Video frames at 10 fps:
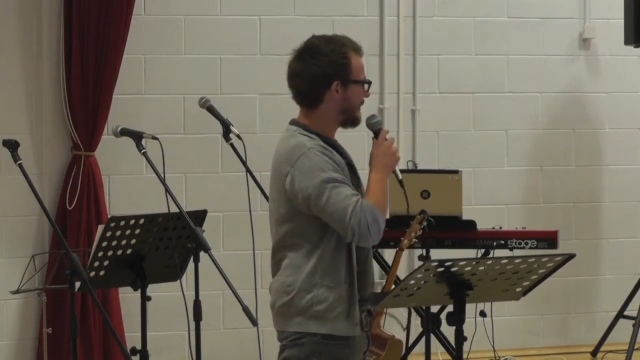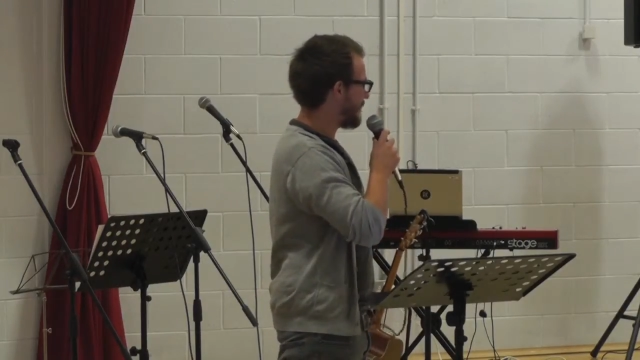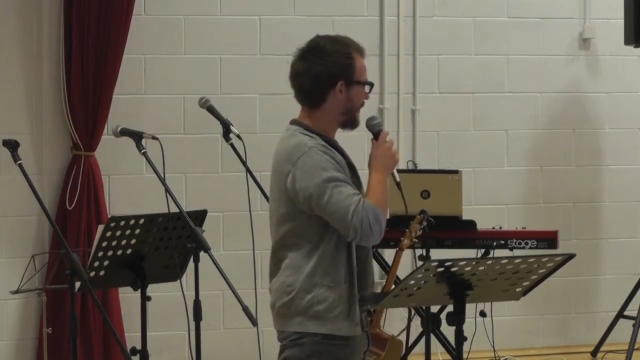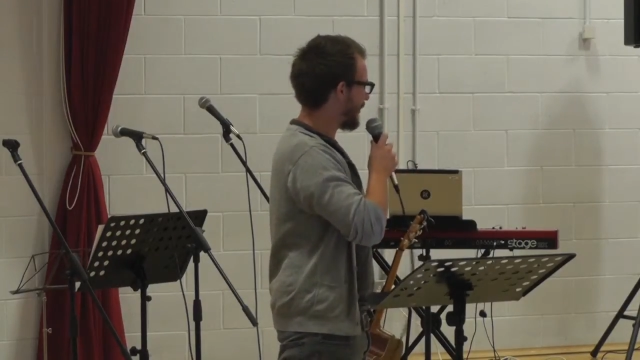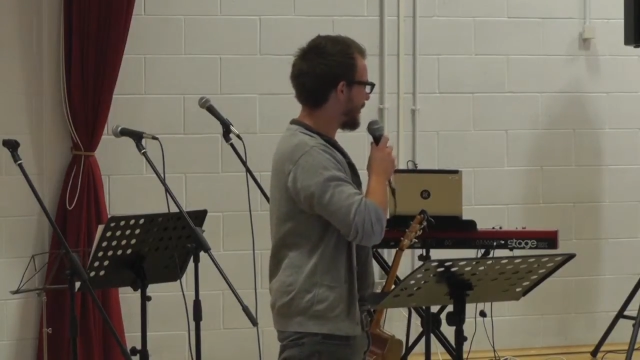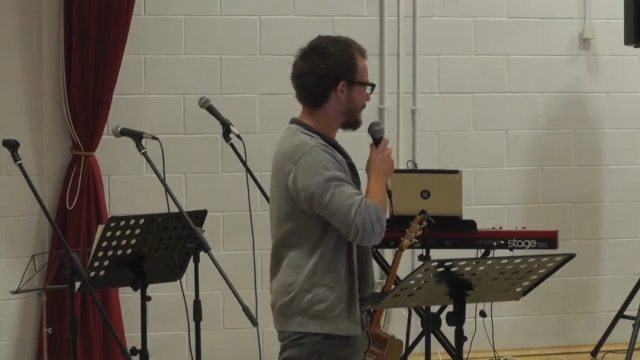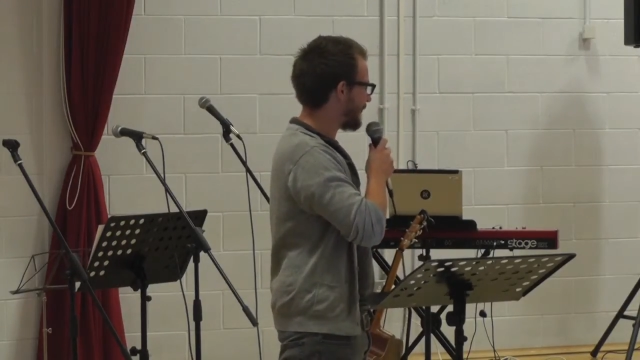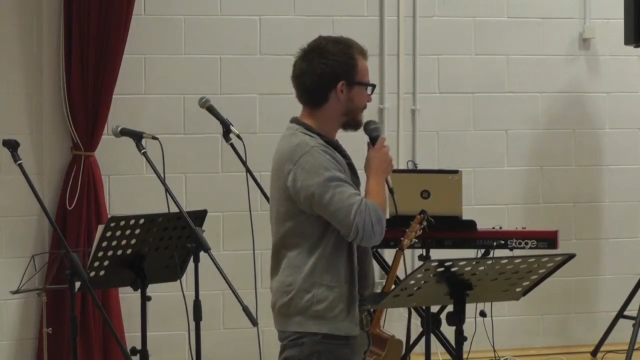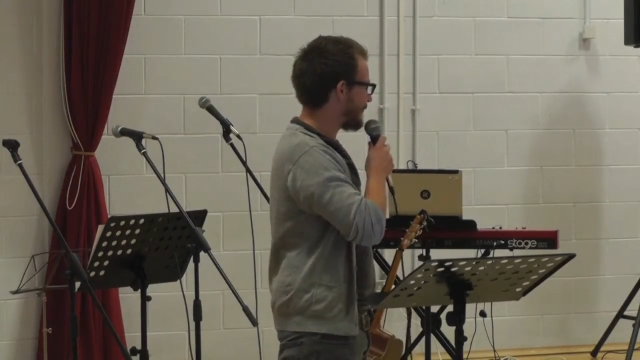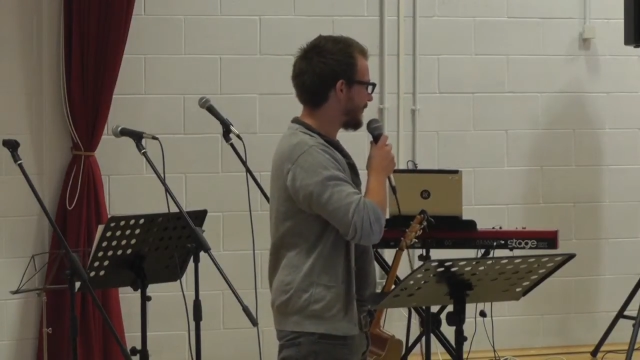
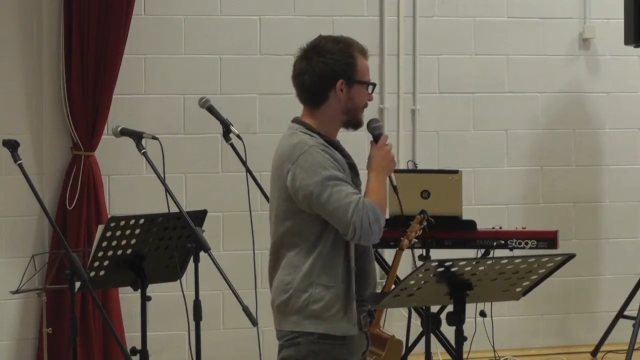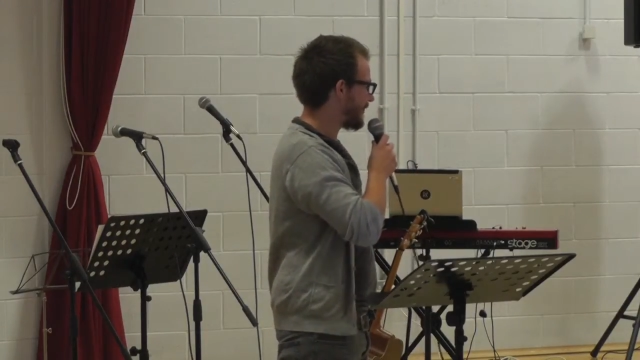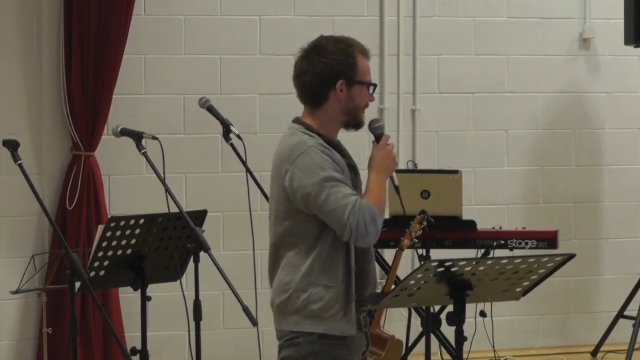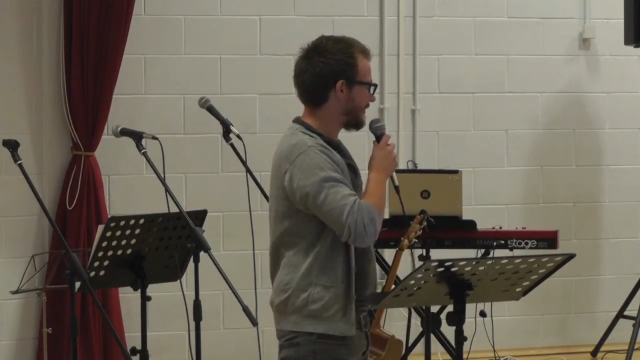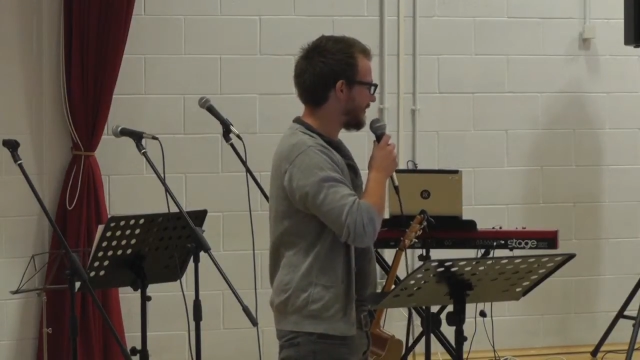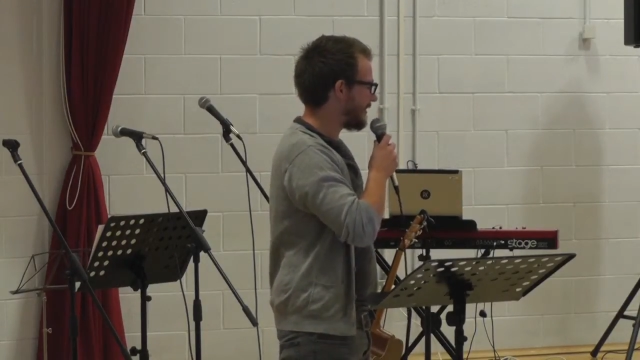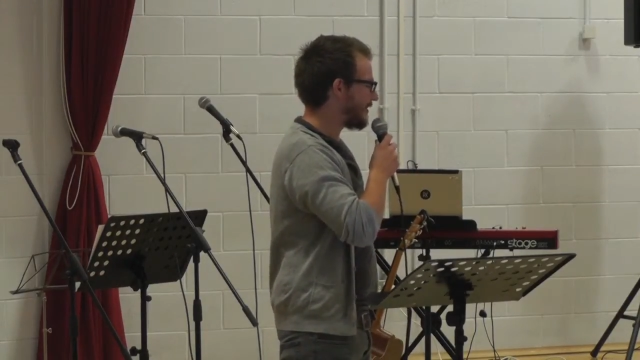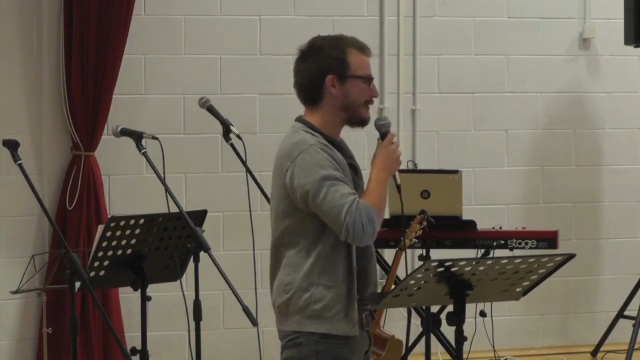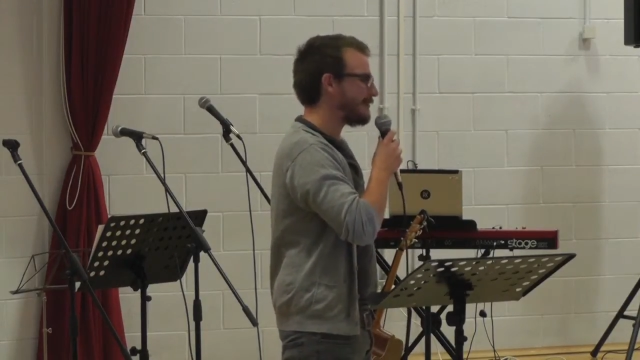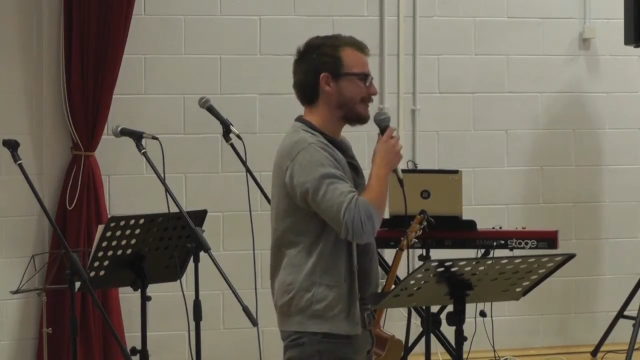life. I work as
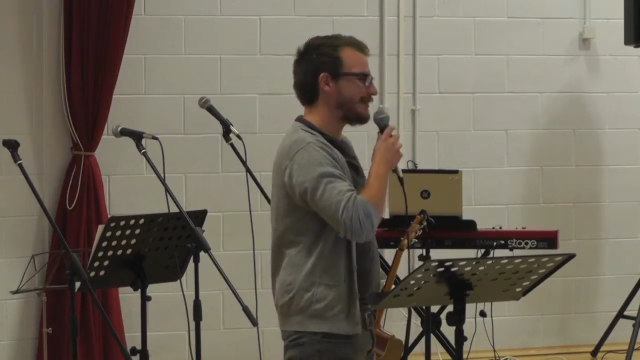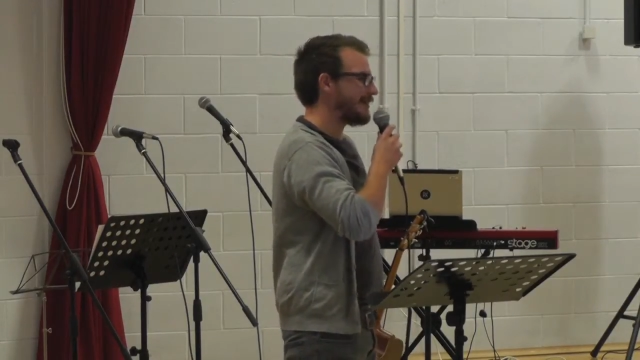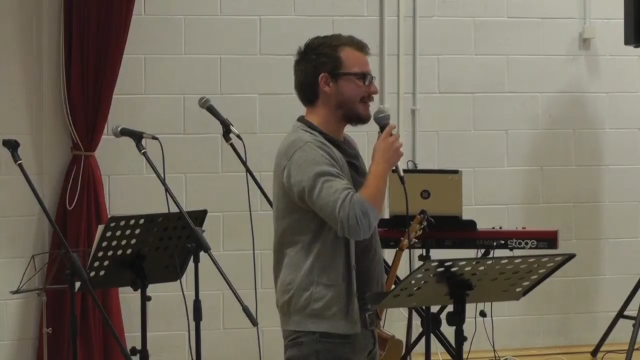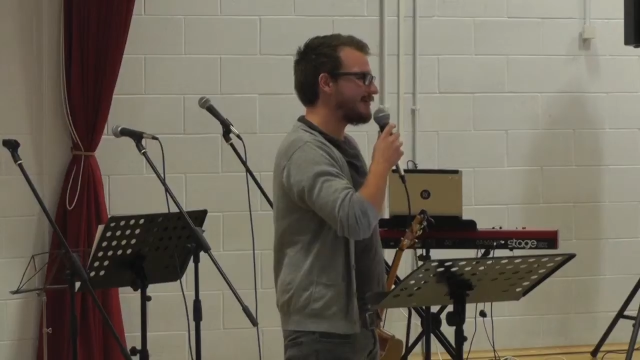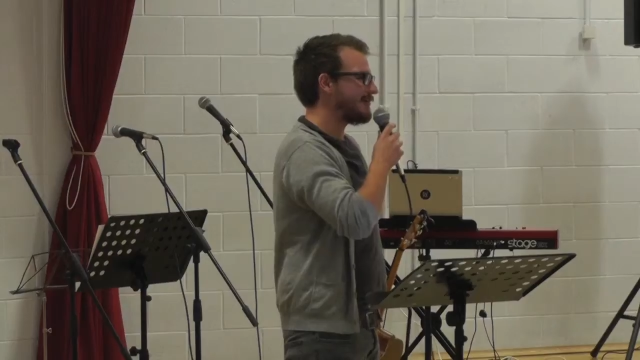a graphic designer